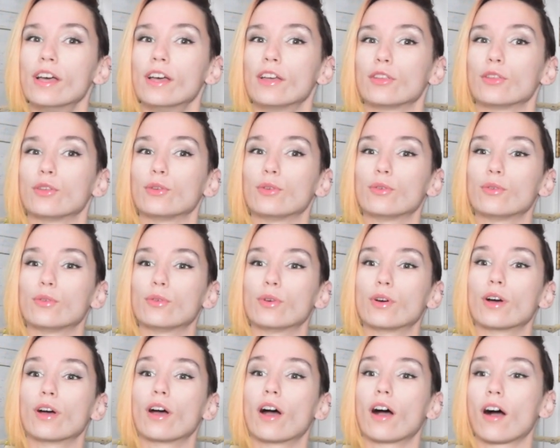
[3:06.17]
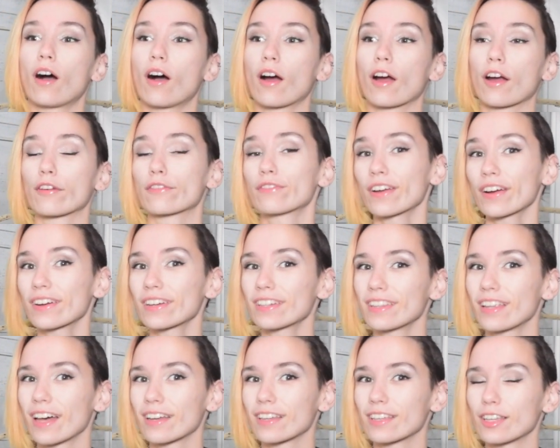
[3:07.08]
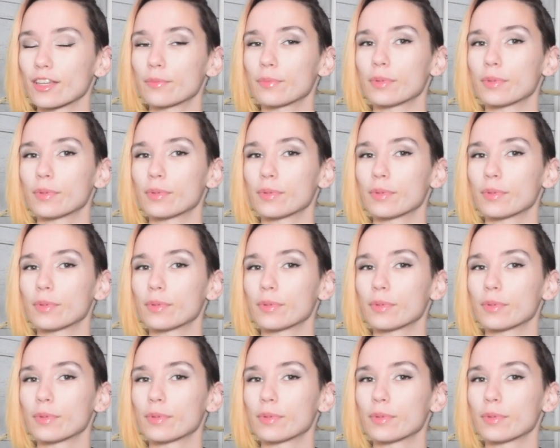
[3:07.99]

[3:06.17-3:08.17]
you are very lucky,